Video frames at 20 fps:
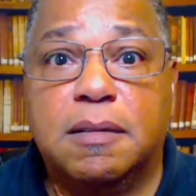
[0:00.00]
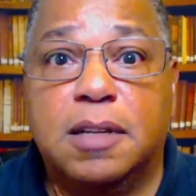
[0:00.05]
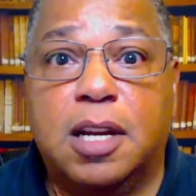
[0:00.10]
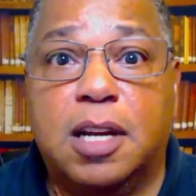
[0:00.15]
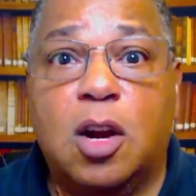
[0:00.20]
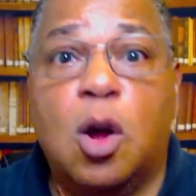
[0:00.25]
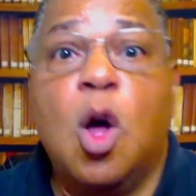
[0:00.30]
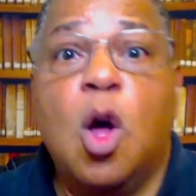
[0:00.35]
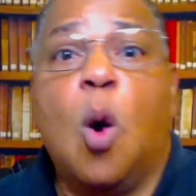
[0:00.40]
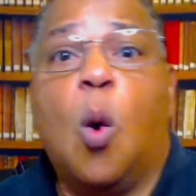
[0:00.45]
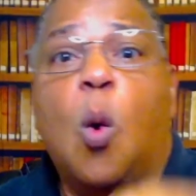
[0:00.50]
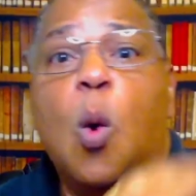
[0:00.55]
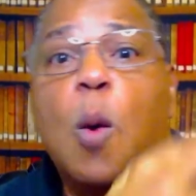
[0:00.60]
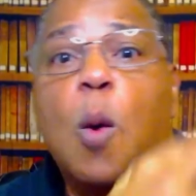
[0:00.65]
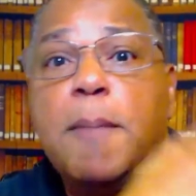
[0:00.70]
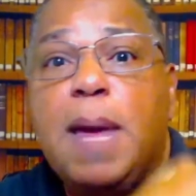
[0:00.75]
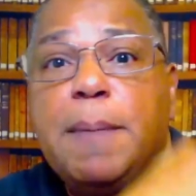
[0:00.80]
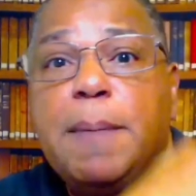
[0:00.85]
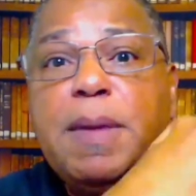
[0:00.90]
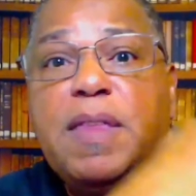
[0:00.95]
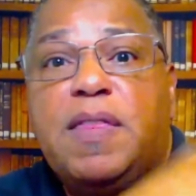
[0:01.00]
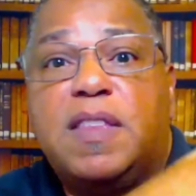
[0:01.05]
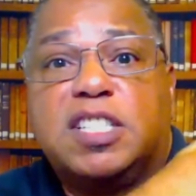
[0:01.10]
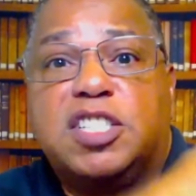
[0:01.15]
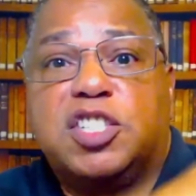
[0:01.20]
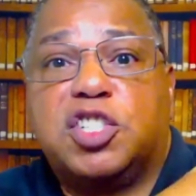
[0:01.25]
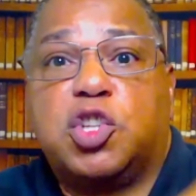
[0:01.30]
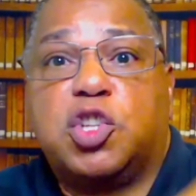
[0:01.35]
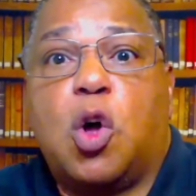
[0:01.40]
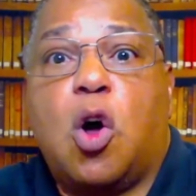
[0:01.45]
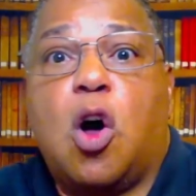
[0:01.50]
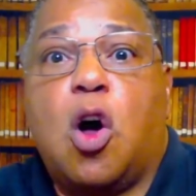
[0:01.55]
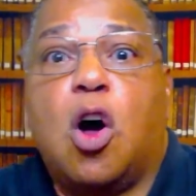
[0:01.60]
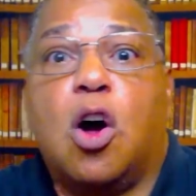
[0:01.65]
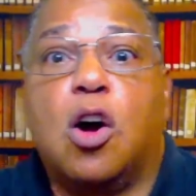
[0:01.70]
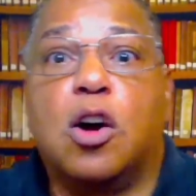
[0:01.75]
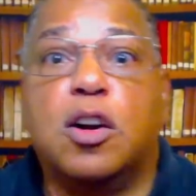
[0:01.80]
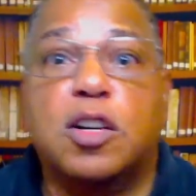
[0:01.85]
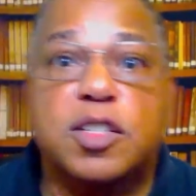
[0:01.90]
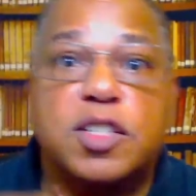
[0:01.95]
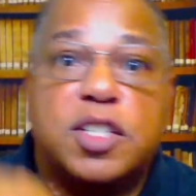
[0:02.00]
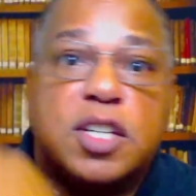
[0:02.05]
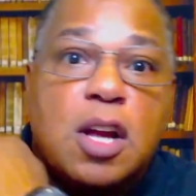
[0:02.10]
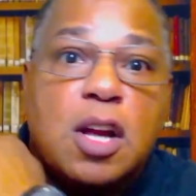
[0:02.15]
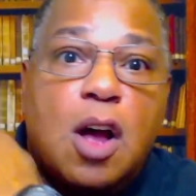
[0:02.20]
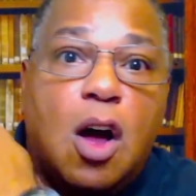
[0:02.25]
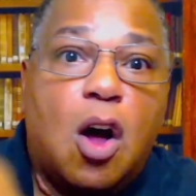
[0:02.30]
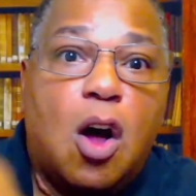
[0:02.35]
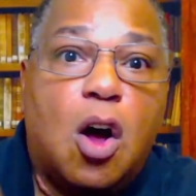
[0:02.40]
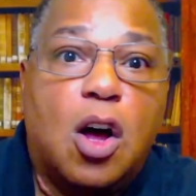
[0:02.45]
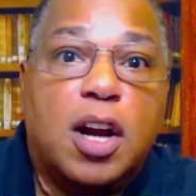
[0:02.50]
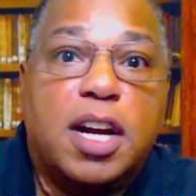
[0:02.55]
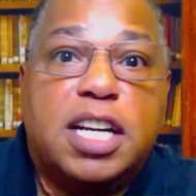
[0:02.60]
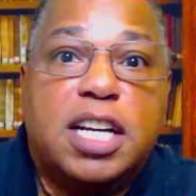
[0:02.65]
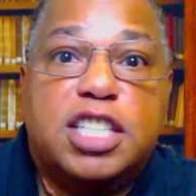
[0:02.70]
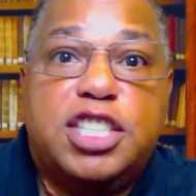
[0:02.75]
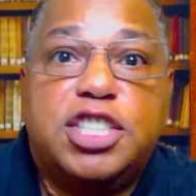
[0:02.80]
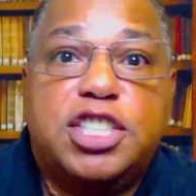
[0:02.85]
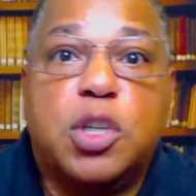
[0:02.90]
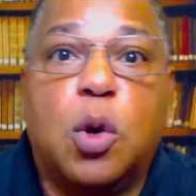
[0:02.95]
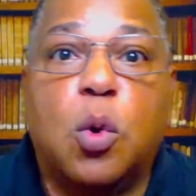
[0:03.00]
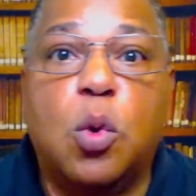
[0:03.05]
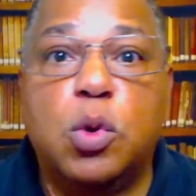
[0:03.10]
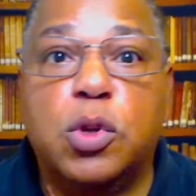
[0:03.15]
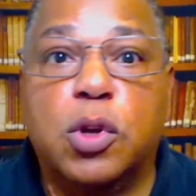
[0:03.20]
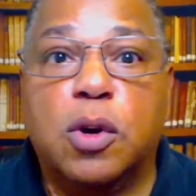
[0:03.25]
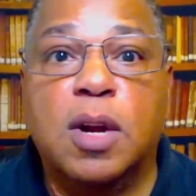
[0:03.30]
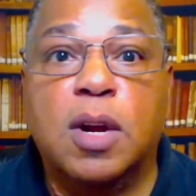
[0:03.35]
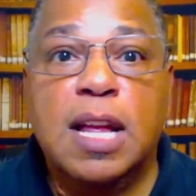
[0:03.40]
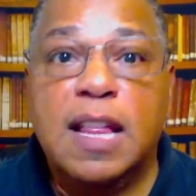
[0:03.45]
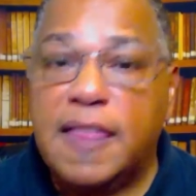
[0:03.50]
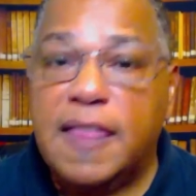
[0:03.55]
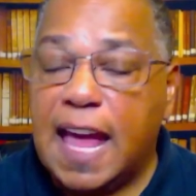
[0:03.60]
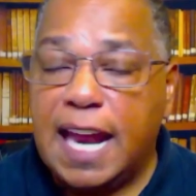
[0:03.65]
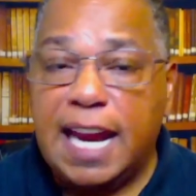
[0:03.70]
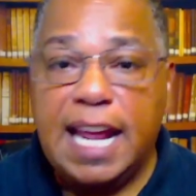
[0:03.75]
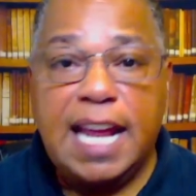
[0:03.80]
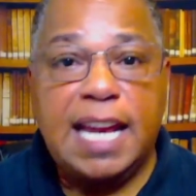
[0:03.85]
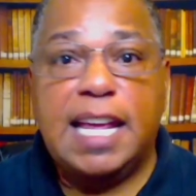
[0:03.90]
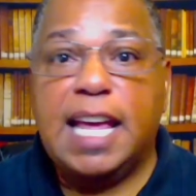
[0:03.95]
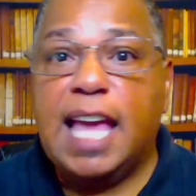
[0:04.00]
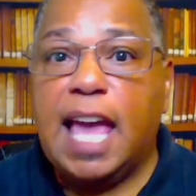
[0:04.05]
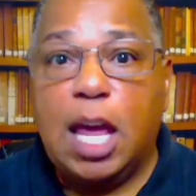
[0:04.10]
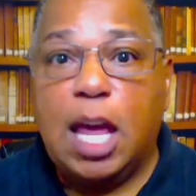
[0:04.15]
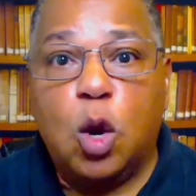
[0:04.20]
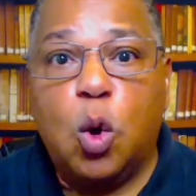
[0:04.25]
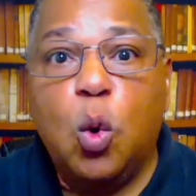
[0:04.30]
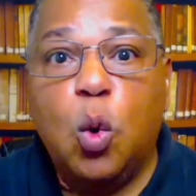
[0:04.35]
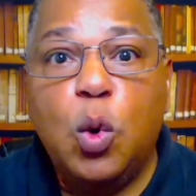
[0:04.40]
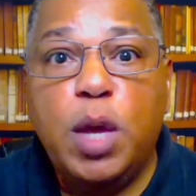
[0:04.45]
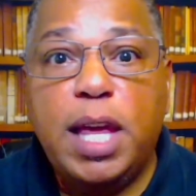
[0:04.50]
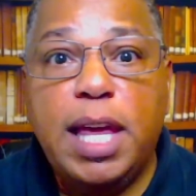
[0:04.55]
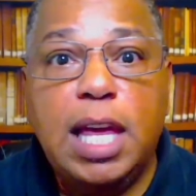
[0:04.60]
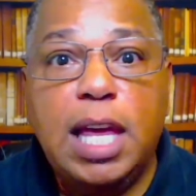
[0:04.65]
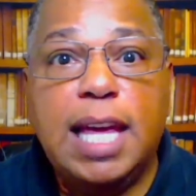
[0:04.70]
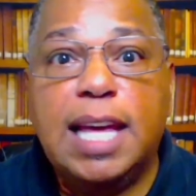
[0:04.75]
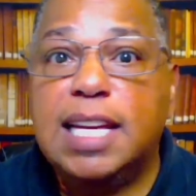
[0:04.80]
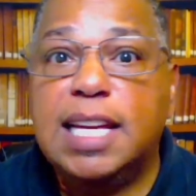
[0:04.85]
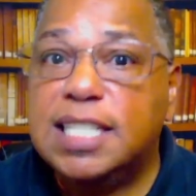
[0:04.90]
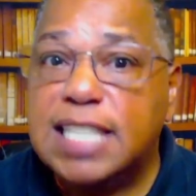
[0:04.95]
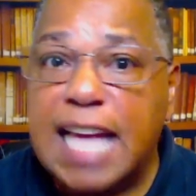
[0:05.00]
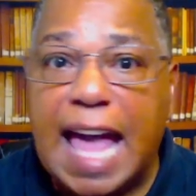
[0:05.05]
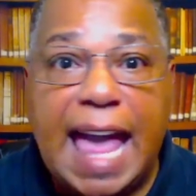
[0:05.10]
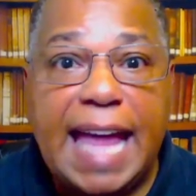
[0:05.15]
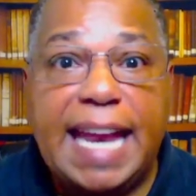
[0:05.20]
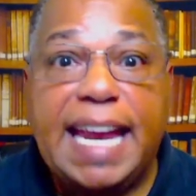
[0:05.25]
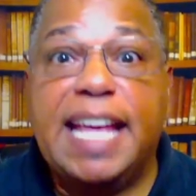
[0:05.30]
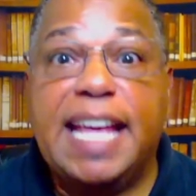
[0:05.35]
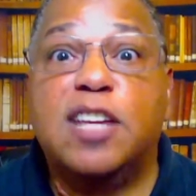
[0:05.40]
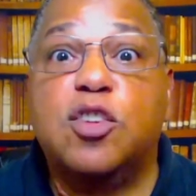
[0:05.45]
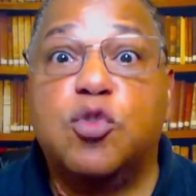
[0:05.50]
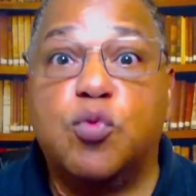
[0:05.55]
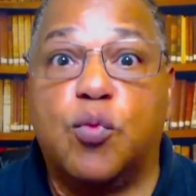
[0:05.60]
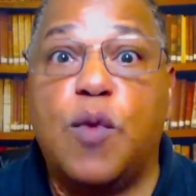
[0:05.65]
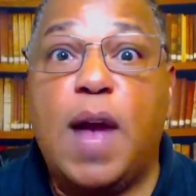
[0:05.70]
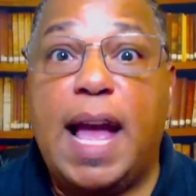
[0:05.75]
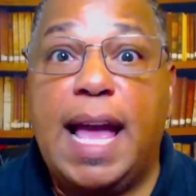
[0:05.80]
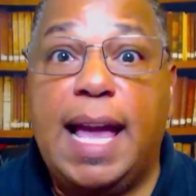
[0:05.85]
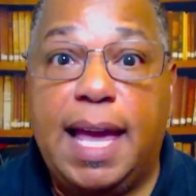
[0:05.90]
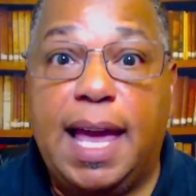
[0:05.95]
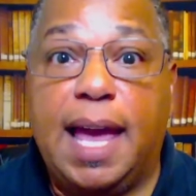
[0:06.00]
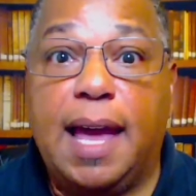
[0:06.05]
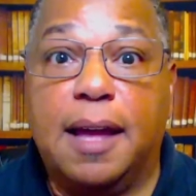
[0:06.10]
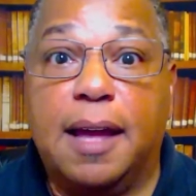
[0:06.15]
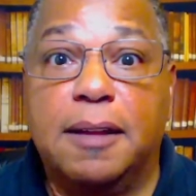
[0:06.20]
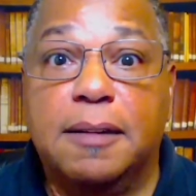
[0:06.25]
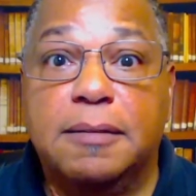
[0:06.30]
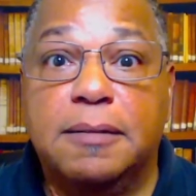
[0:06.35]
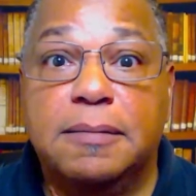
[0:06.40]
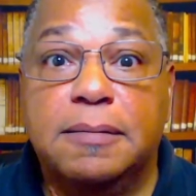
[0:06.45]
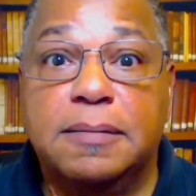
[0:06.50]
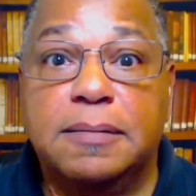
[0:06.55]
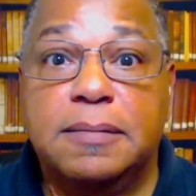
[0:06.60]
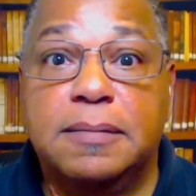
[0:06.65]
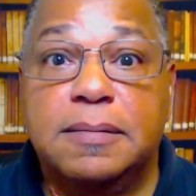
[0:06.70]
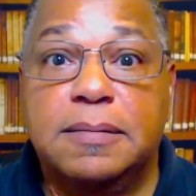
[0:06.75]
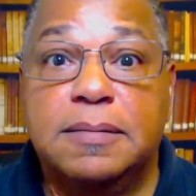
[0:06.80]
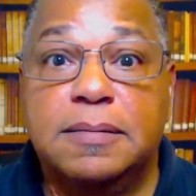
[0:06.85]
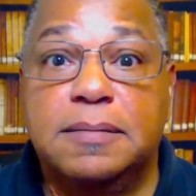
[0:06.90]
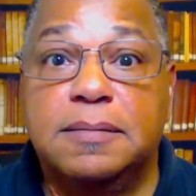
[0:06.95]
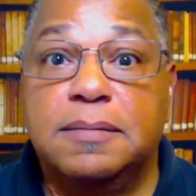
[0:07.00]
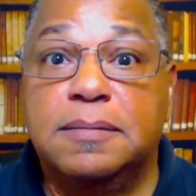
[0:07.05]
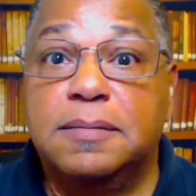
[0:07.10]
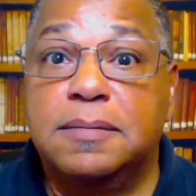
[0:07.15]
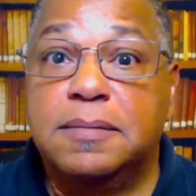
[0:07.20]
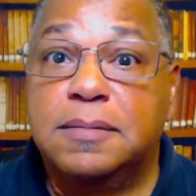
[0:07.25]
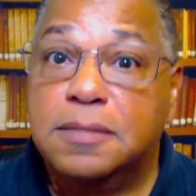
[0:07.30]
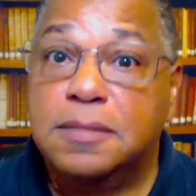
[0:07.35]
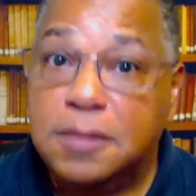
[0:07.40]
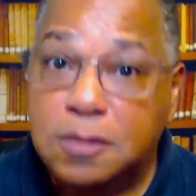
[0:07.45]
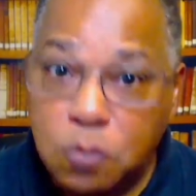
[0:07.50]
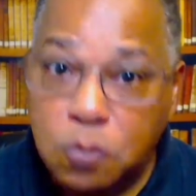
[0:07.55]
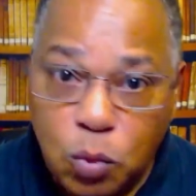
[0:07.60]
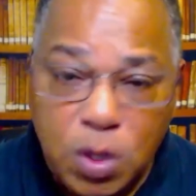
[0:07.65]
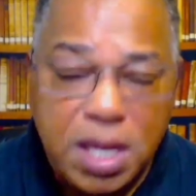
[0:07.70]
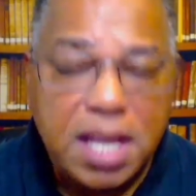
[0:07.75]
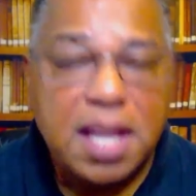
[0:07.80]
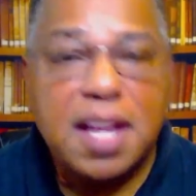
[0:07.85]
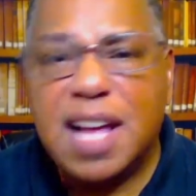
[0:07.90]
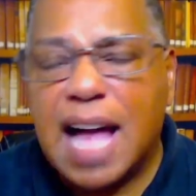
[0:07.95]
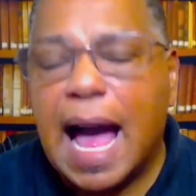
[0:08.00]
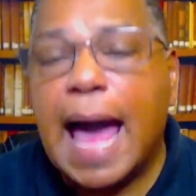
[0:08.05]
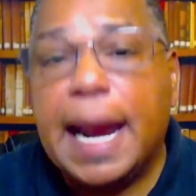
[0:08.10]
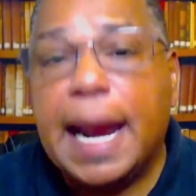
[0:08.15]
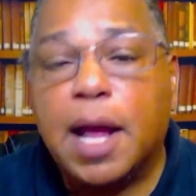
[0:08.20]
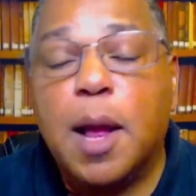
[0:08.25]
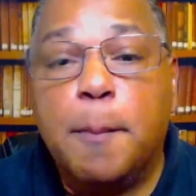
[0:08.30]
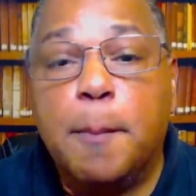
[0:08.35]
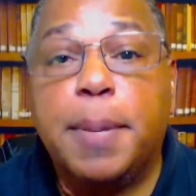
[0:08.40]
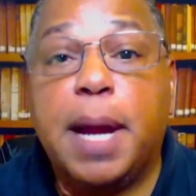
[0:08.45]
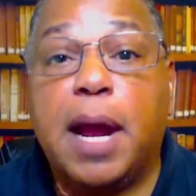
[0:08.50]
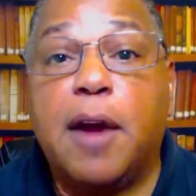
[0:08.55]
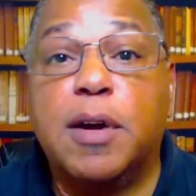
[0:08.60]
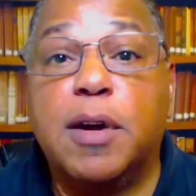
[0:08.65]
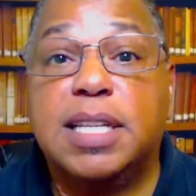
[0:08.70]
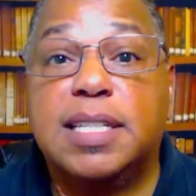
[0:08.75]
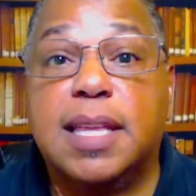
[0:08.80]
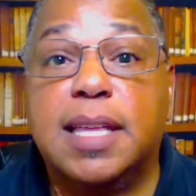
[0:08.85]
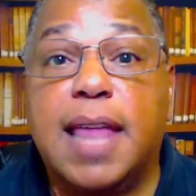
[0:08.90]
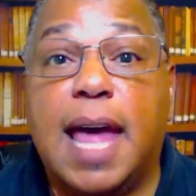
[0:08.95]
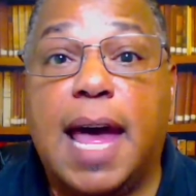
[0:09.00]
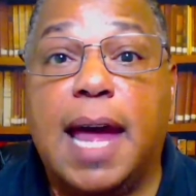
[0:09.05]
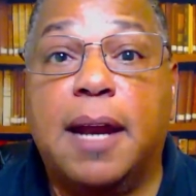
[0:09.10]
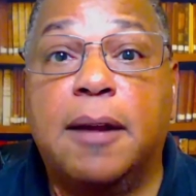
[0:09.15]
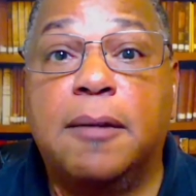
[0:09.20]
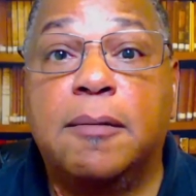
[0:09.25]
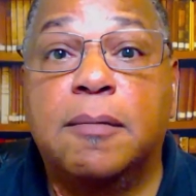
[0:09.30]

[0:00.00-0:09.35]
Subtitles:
you know, or maybe the stars on his shoulder that indicate who he is and his ranking. We can kind of compare it to that.